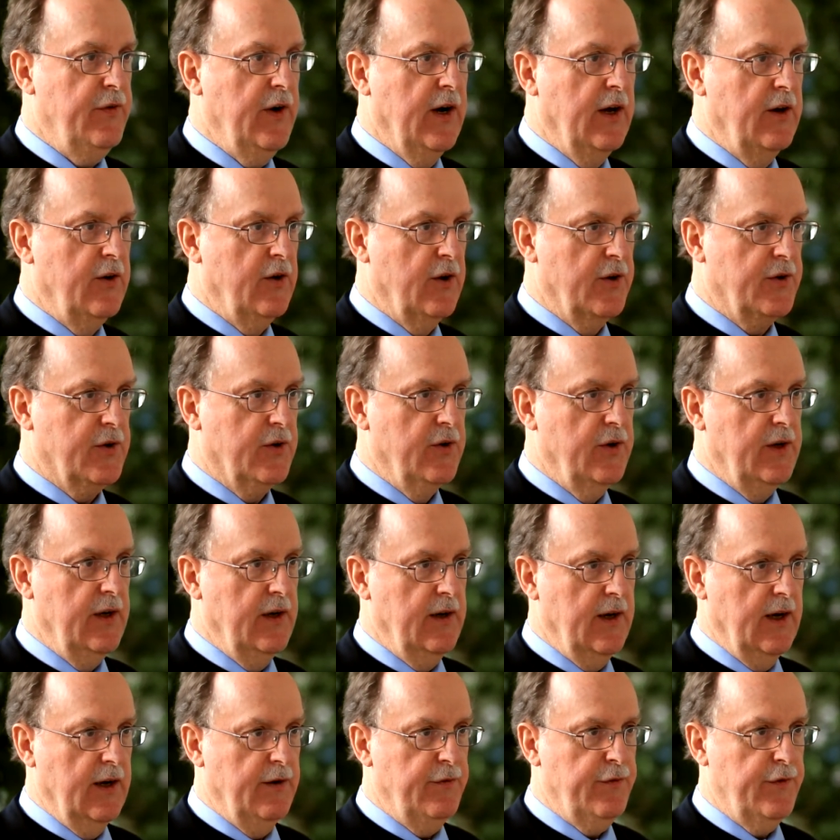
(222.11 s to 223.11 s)
are not good
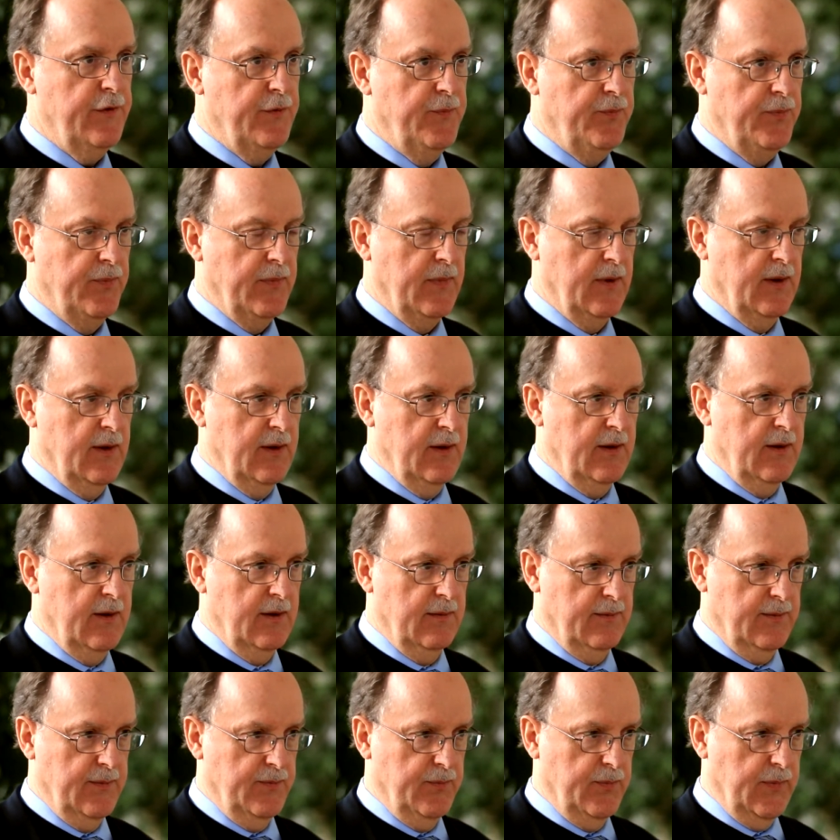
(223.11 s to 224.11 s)
enough.
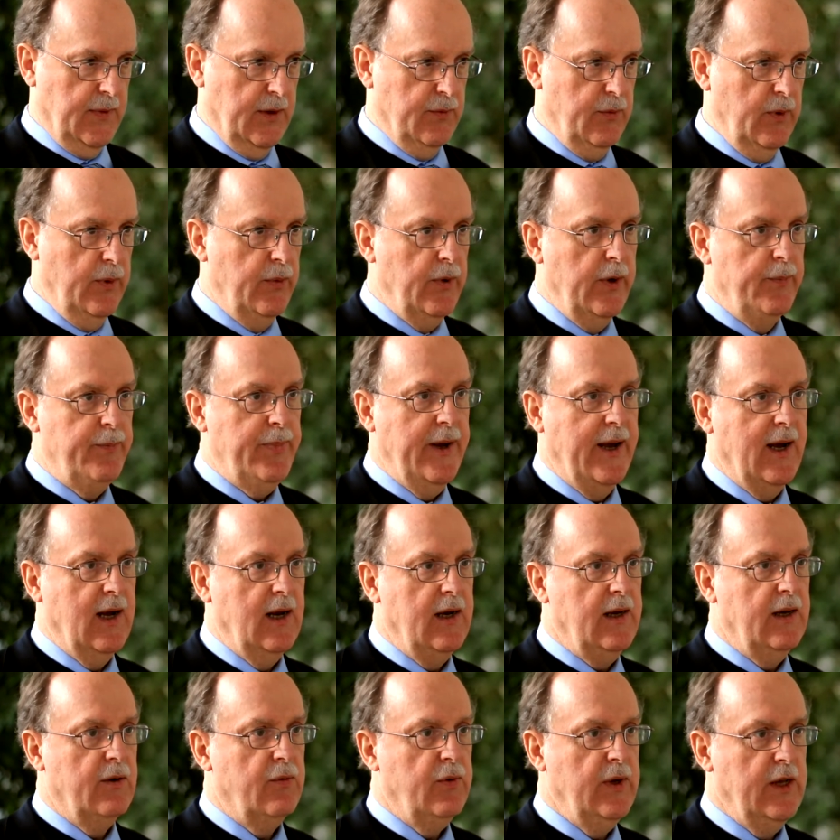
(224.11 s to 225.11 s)
We will
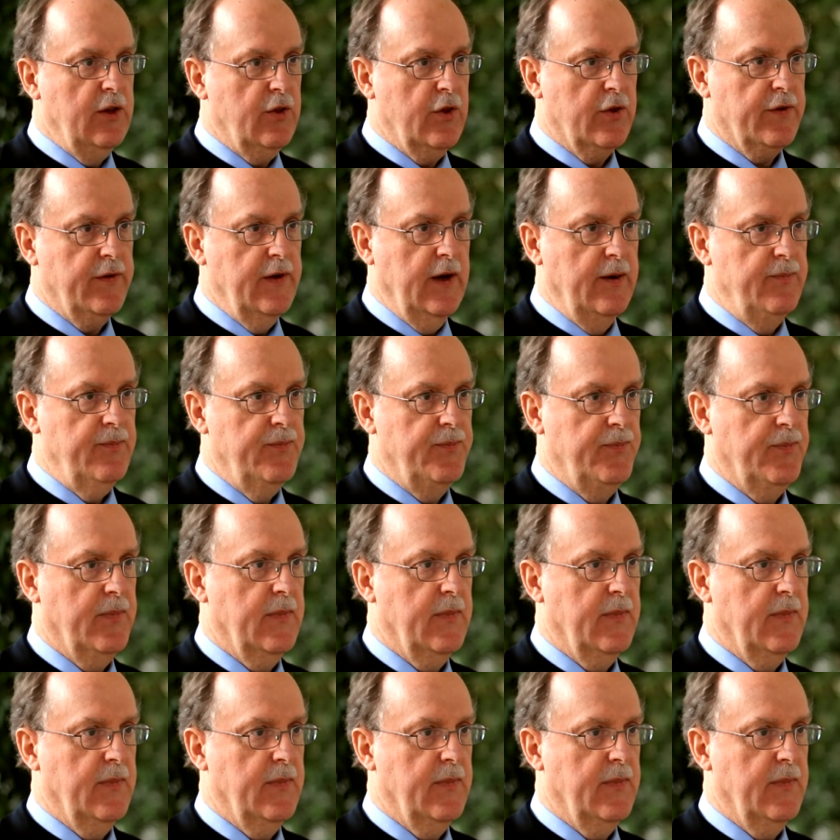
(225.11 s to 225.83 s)
barely reach them.